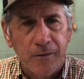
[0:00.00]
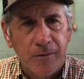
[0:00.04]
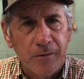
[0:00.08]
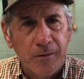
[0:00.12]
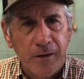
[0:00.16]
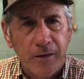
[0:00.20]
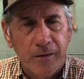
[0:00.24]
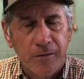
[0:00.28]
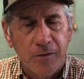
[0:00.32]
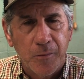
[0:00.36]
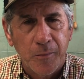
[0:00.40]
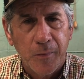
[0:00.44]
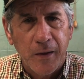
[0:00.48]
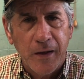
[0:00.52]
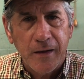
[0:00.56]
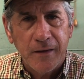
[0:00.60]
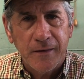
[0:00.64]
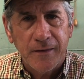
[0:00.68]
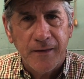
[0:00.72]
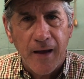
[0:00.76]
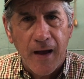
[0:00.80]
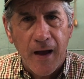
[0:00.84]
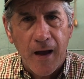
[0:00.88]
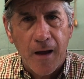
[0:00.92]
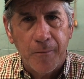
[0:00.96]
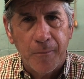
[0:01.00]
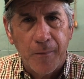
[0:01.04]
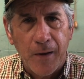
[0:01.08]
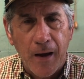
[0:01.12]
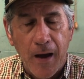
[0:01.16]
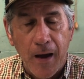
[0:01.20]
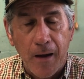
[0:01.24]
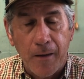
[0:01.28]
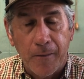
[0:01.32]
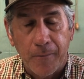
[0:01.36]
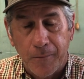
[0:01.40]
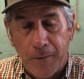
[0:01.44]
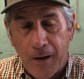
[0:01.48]
in the meantime,
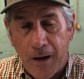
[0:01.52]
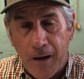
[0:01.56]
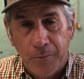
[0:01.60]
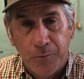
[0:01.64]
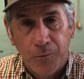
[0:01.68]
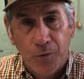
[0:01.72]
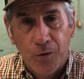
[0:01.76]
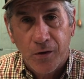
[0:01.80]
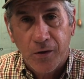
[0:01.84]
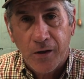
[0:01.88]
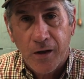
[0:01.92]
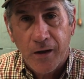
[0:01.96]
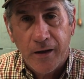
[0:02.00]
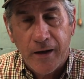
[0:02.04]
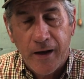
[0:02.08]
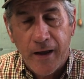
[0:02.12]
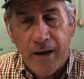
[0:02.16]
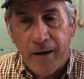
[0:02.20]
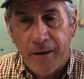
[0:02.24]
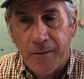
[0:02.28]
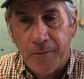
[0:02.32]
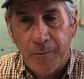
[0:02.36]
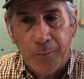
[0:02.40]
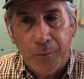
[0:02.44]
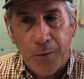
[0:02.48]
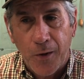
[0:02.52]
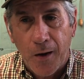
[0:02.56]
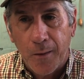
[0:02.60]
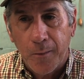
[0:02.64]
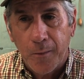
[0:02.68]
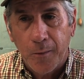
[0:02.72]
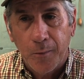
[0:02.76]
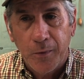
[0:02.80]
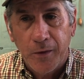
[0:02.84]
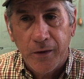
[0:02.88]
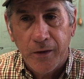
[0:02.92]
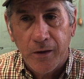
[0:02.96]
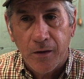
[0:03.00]
I'm looking at
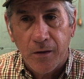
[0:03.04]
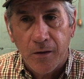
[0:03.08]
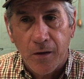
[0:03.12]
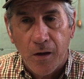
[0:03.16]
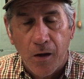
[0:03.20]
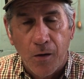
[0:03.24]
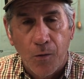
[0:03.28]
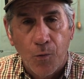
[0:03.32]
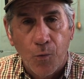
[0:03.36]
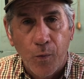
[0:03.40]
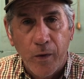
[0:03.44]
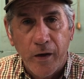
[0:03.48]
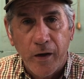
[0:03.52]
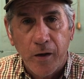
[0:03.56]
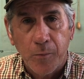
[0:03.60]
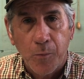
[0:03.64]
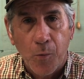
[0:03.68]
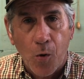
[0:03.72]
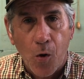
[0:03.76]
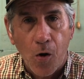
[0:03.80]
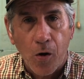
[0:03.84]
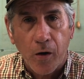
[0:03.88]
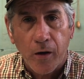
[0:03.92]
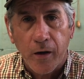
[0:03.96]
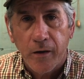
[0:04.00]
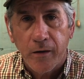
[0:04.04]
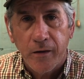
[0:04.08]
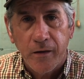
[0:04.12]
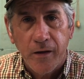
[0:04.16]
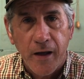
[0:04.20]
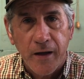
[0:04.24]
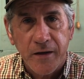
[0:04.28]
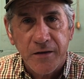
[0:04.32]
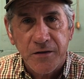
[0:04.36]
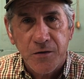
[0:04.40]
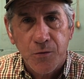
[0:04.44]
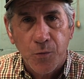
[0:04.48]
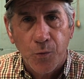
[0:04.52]
probably a weak market
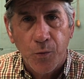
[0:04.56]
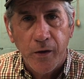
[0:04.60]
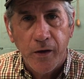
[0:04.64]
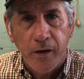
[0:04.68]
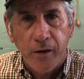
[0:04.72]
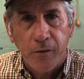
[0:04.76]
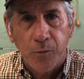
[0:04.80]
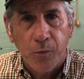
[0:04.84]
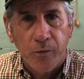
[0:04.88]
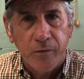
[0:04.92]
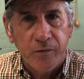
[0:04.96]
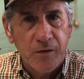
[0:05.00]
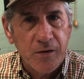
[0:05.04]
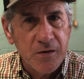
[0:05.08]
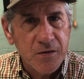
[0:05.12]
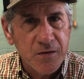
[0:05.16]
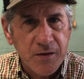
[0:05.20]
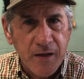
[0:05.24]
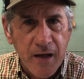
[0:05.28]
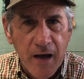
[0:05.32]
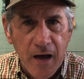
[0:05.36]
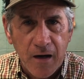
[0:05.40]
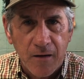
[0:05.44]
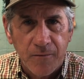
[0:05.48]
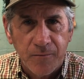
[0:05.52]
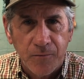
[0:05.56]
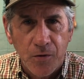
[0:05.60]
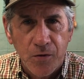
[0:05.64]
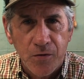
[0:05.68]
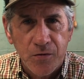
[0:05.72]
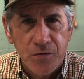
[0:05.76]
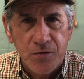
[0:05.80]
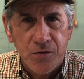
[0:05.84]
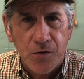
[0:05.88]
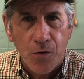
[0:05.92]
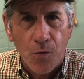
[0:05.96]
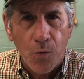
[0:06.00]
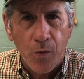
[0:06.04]
next week with this kind of
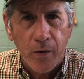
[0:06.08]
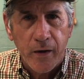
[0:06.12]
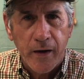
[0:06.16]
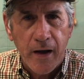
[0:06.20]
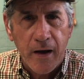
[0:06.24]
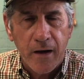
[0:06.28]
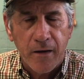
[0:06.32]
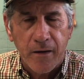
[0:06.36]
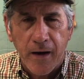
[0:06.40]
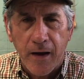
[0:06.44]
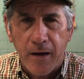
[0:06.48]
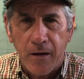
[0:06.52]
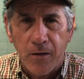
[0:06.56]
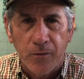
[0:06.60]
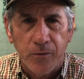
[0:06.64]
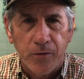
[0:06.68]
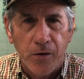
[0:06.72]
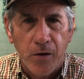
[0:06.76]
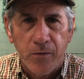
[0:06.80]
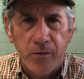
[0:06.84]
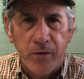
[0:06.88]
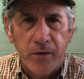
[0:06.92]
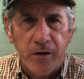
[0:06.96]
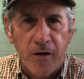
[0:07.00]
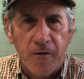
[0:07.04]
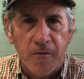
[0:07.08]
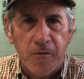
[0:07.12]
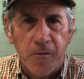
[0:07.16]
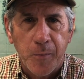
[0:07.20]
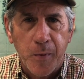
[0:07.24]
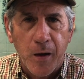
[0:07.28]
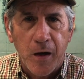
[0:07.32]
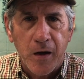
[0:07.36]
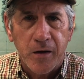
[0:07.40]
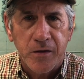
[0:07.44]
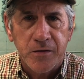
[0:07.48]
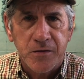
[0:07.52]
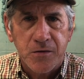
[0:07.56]
news going out. I don't know that
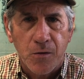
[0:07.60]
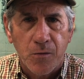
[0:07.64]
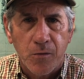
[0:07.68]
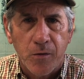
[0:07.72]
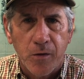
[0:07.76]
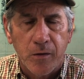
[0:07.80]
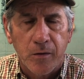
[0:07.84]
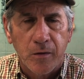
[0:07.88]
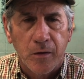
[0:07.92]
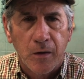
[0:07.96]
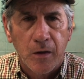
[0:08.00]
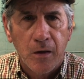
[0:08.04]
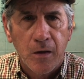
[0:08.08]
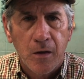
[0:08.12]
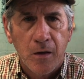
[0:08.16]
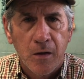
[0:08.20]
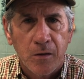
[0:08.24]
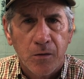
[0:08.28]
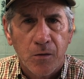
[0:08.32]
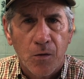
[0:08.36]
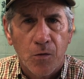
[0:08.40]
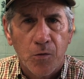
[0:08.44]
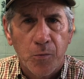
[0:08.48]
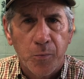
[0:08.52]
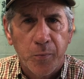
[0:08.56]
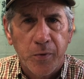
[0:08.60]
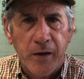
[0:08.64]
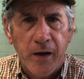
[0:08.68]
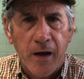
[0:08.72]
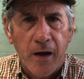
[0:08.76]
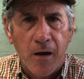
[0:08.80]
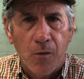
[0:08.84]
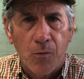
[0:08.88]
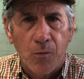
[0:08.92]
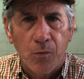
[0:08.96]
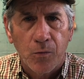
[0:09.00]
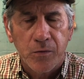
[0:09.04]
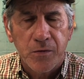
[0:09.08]
everybody's going to be
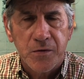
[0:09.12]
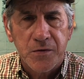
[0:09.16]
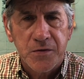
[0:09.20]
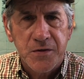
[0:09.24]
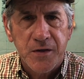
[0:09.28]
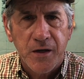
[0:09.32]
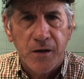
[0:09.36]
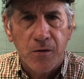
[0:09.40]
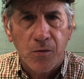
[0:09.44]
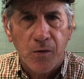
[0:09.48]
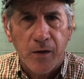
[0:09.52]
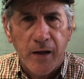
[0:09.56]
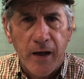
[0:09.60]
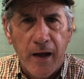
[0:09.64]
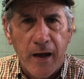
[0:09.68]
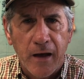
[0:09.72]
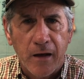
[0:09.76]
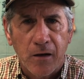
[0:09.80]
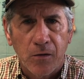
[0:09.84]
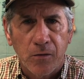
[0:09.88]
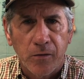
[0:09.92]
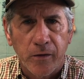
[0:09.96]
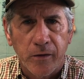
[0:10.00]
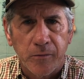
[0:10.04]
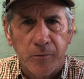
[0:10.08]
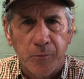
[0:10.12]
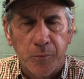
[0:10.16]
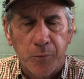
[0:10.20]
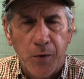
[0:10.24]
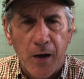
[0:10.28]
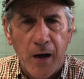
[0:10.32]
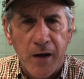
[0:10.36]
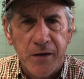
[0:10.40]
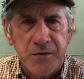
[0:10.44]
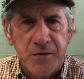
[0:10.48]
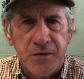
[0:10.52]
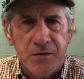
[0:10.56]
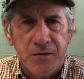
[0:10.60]
out wanting to sell cattle, and
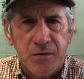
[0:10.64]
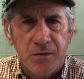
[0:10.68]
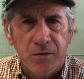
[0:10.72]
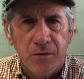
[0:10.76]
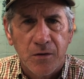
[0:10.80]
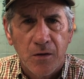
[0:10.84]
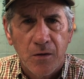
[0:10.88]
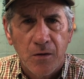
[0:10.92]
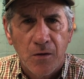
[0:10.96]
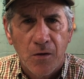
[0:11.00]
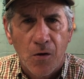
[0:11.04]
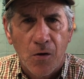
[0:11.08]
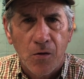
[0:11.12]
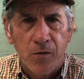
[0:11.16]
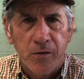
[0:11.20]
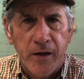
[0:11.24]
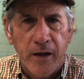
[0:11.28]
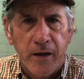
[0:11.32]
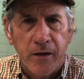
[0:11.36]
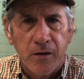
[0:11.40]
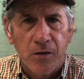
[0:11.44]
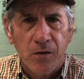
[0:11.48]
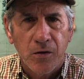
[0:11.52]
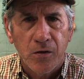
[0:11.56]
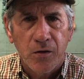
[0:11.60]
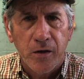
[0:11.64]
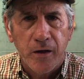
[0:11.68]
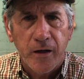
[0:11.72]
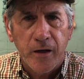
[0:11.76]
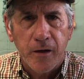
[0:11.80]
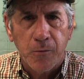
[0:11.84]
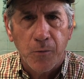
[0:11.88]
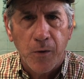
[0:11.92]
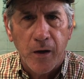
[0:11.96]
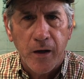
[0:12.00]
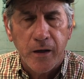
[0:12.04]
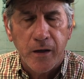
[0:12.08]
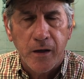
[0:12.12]
prices aren't that good
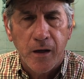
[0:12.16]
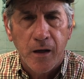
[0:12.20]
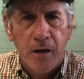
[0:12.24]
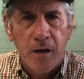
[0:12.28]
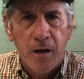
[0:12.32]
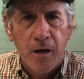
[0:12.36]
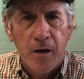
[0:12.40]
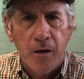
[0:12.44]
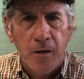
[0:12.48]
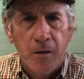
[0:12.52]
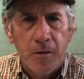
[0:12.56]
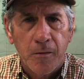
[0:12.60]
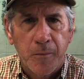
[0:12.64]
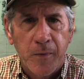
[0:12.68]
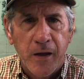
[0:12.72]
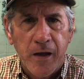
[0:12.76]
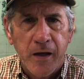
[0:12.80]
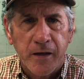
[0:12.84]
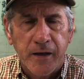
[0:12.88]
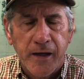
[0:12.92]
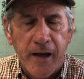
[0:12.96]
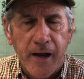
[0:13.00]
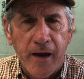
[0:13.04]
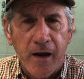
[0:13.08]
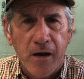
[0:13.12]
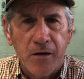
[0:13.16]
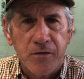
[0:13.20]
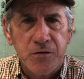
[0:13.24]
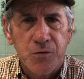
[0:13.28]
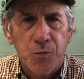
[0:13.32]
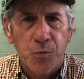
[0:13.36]
anyway. Man, cows